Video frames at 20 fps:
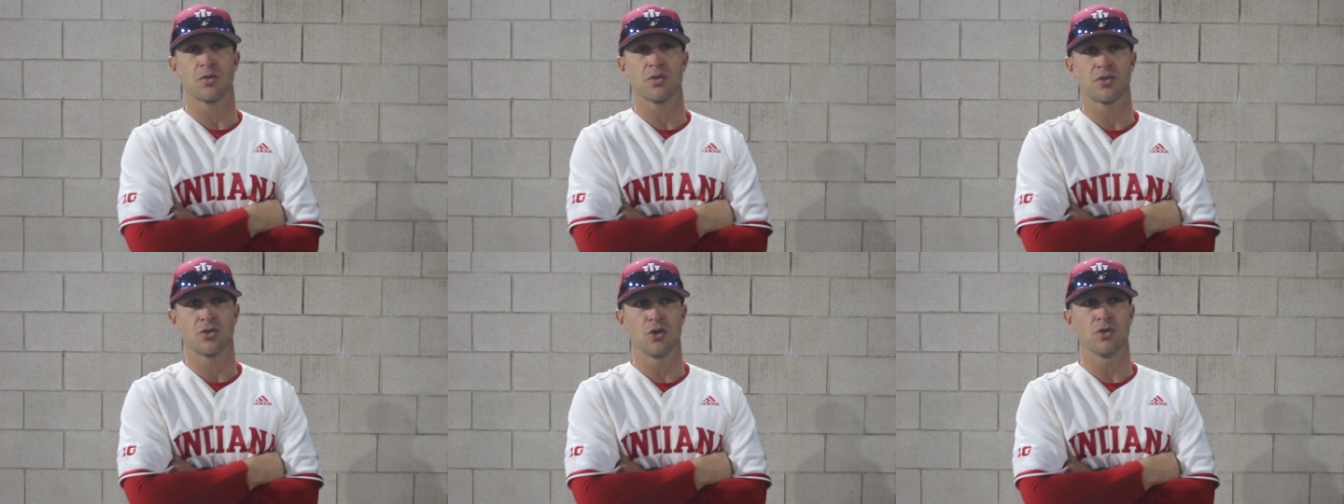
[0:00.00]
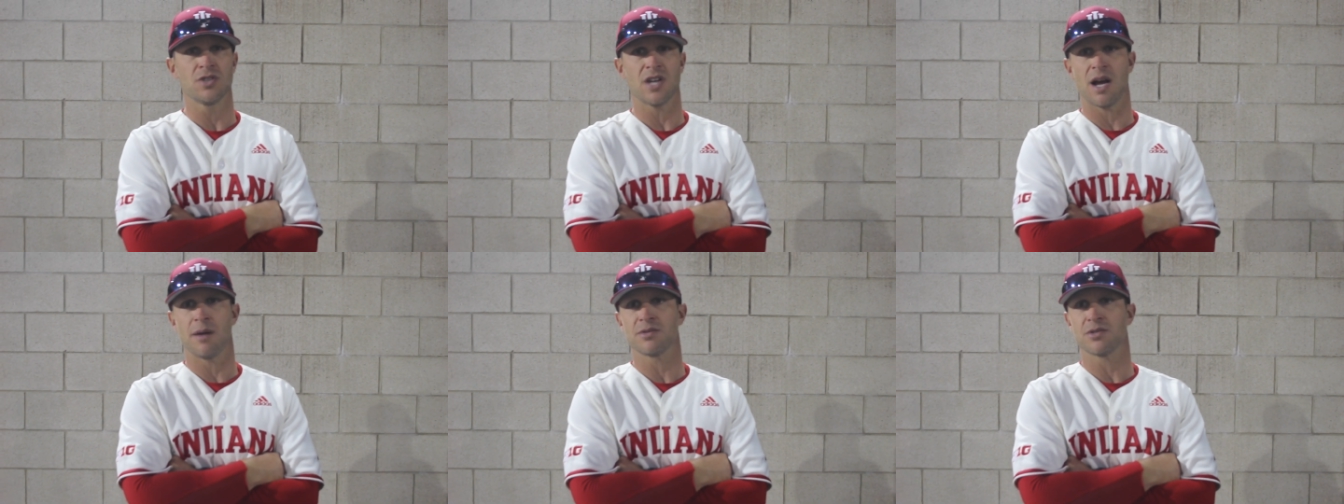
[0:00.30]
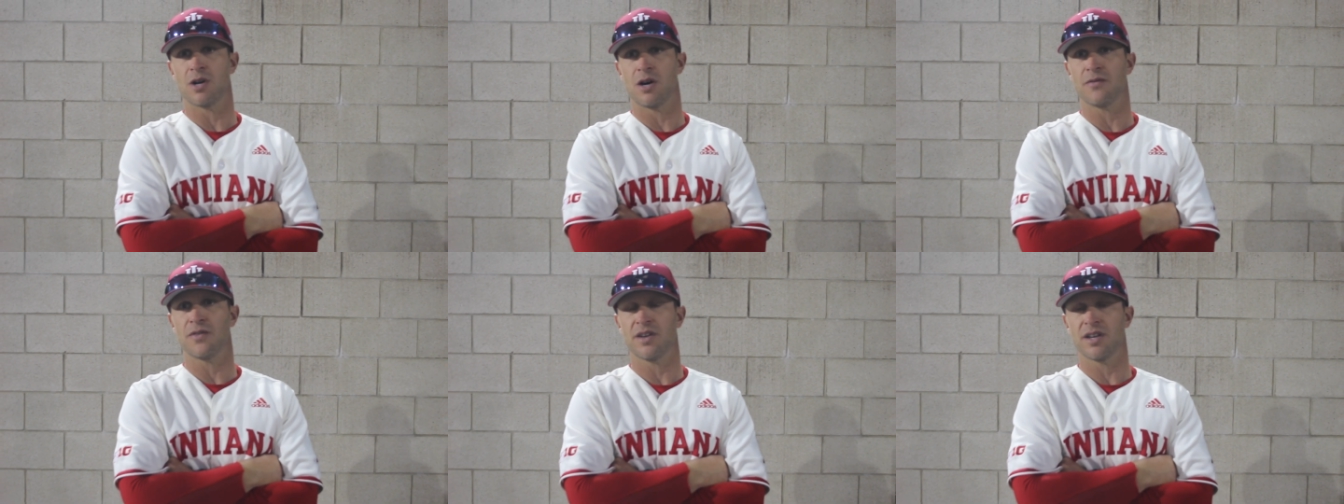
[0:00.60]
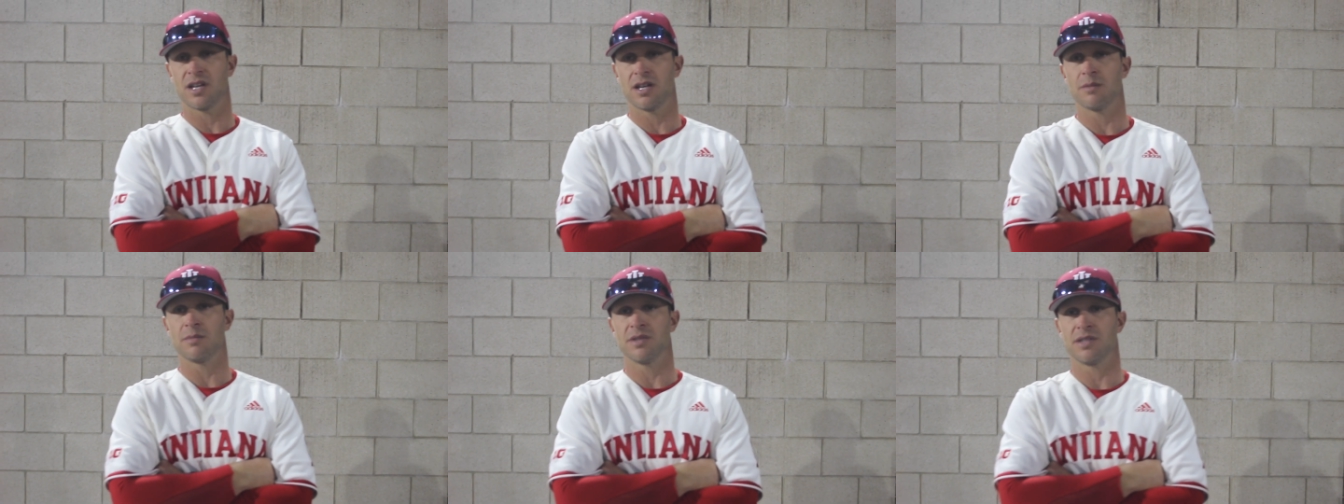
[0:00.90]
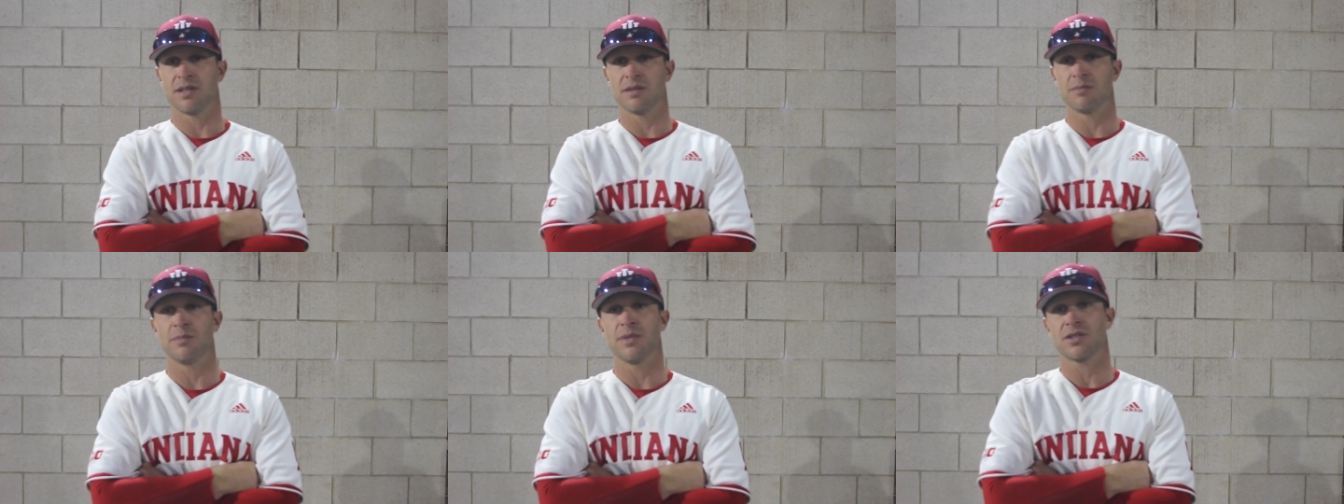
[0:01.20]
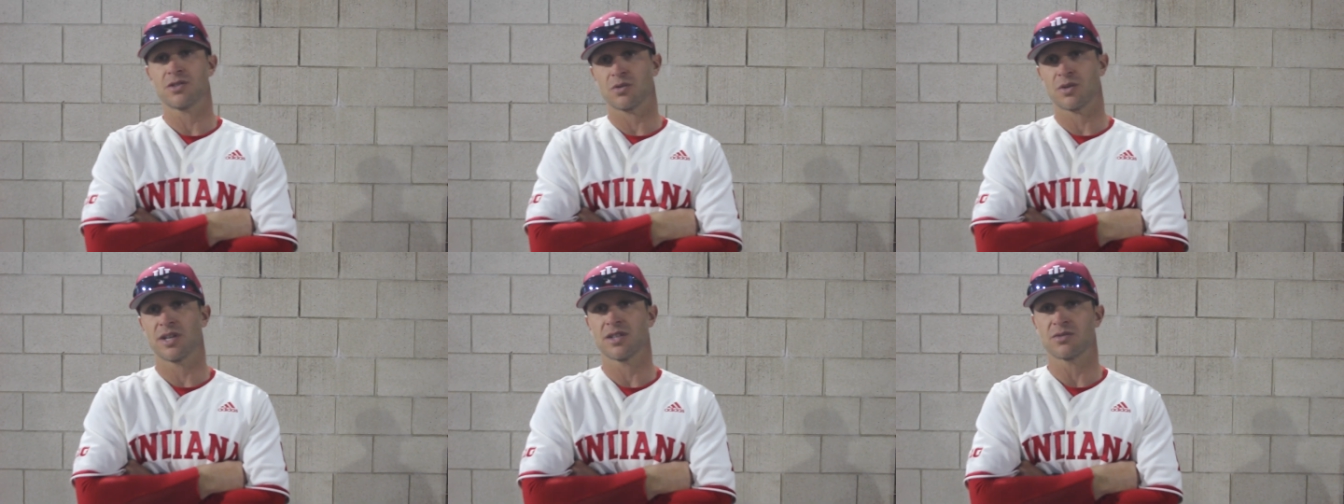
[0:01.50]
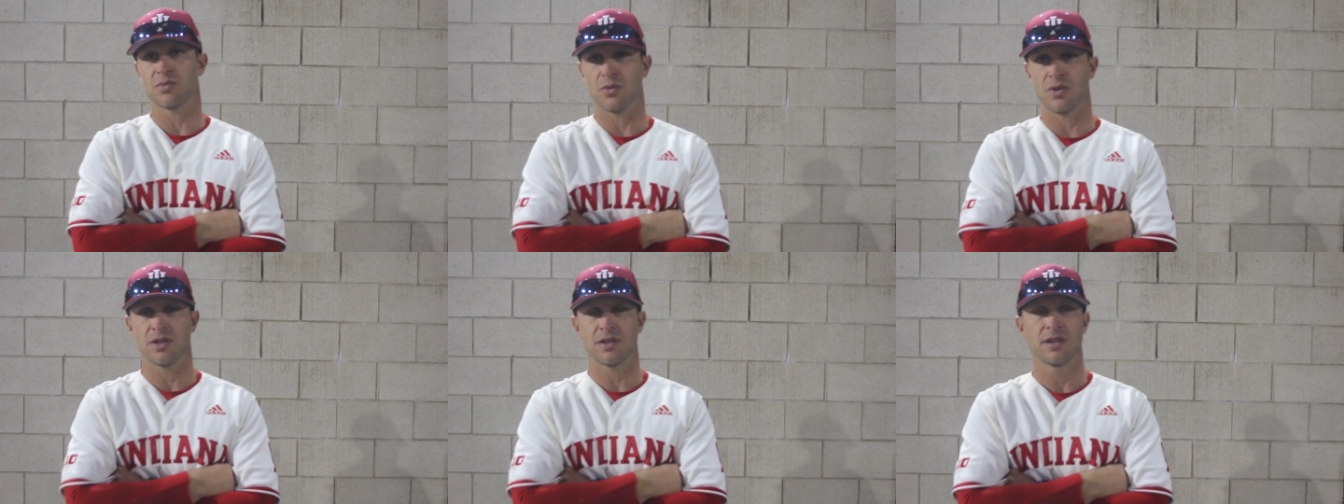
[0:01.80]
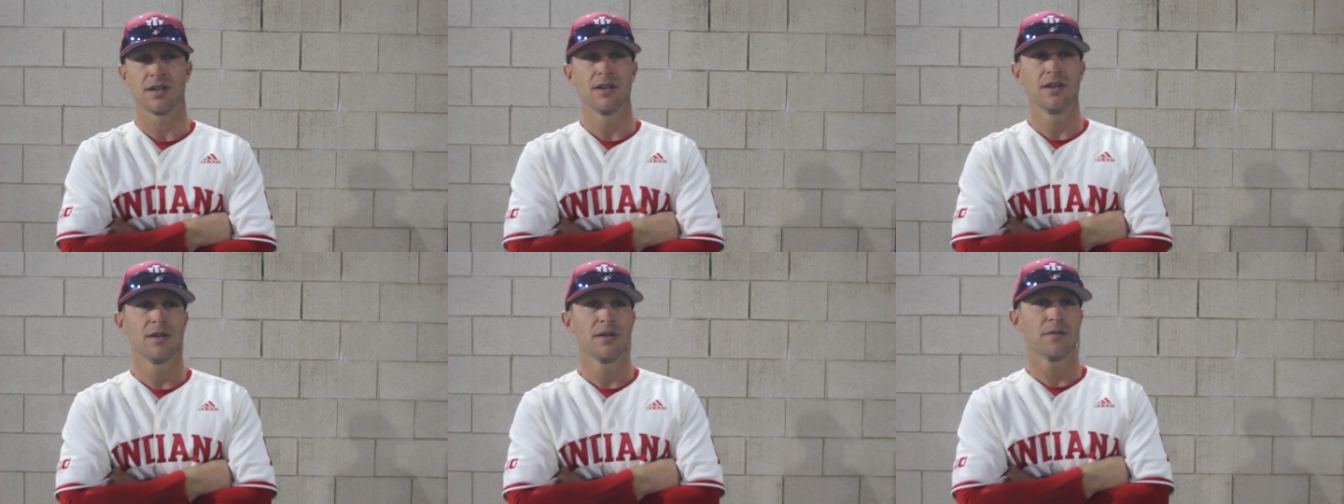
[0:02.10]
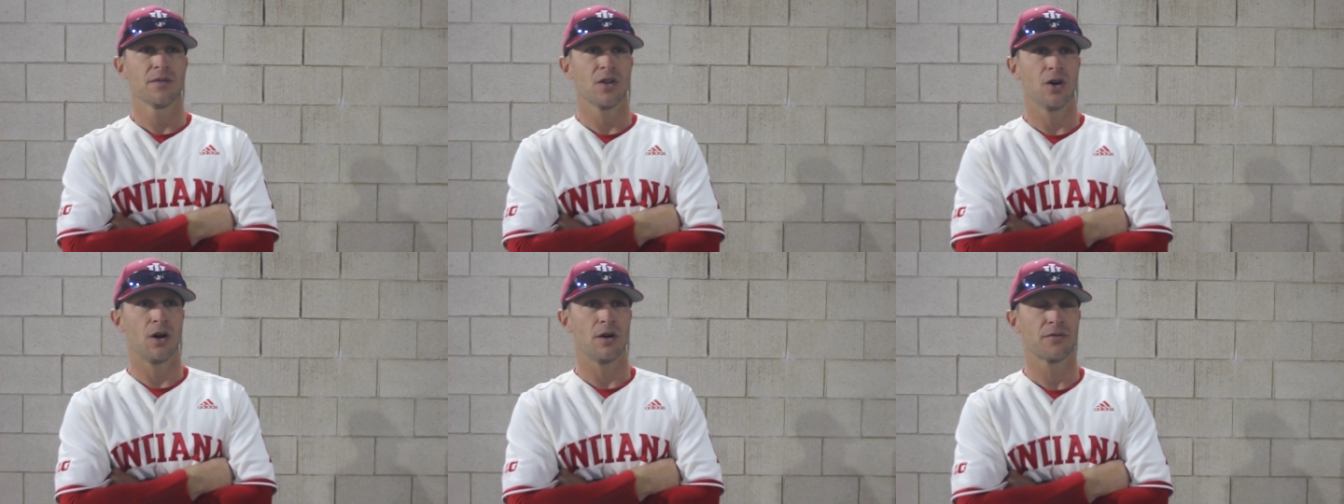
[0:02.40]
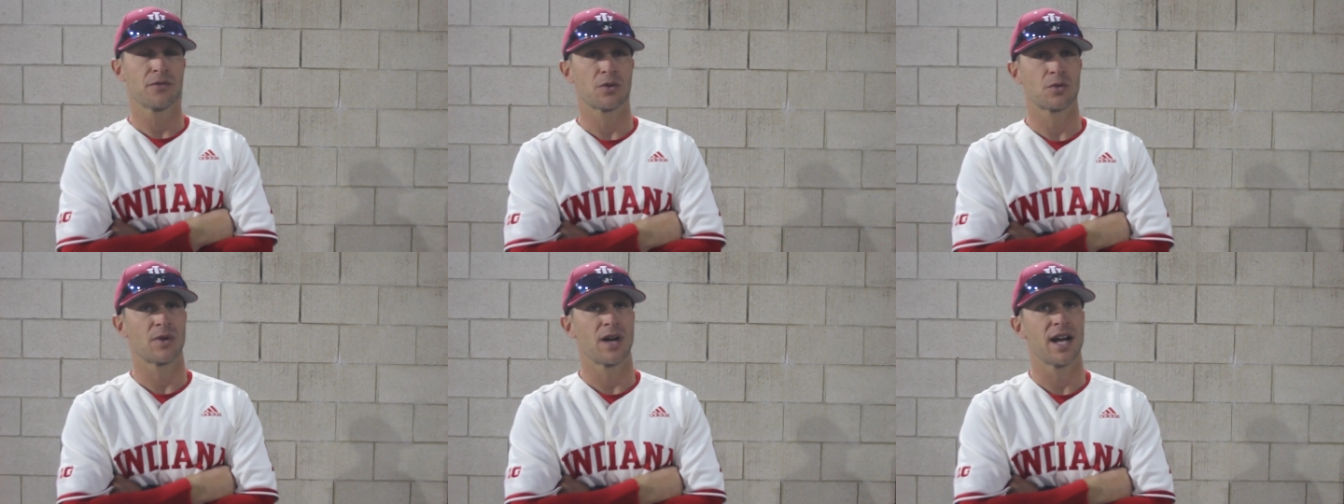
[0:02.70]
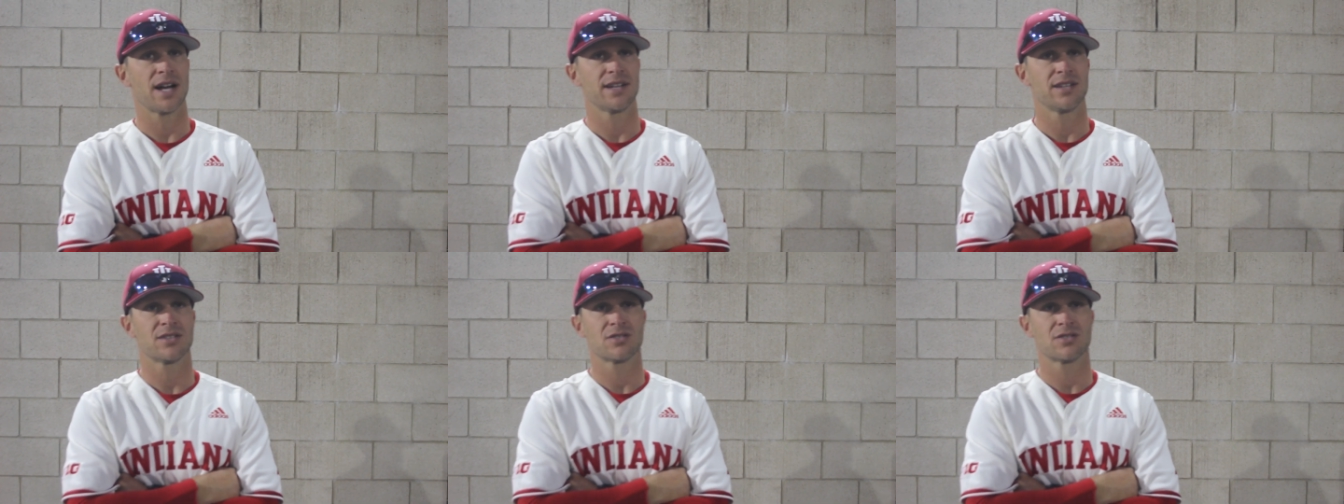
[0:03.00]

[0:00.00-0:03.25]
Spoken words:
two times off of him, and then Mitchell gets one off the righty.